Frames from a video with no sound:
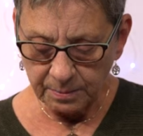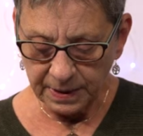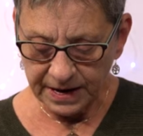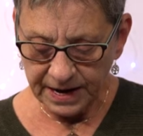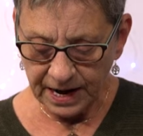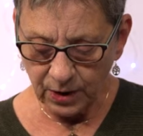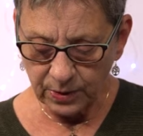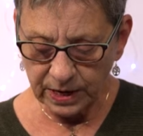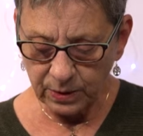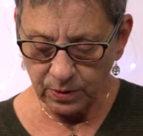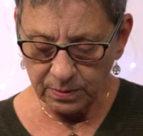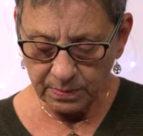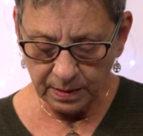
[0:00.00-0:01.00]
but now he
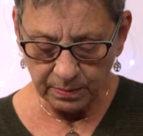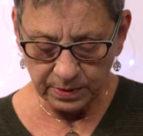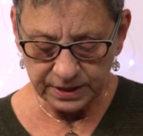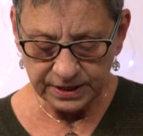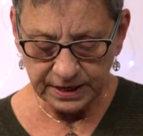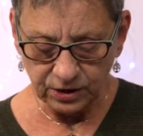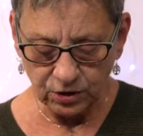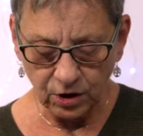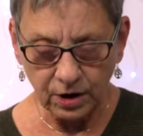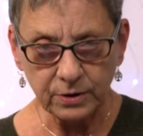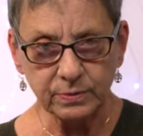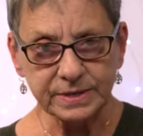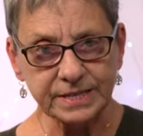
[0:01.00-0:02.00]
remembers that
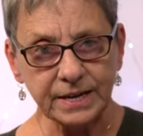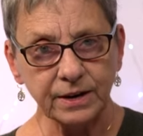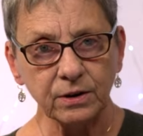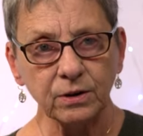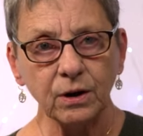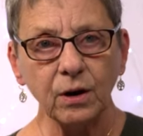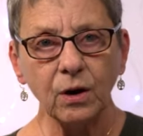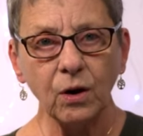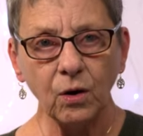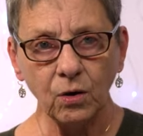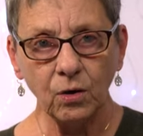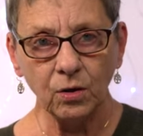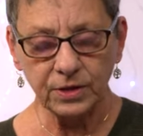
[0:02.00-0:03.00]
God was there
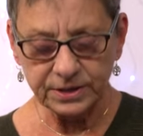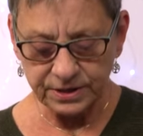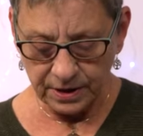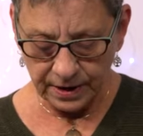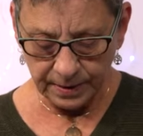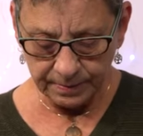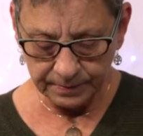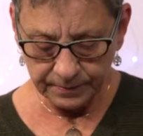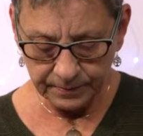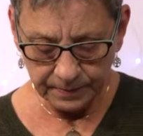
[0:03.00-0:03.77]
all the time.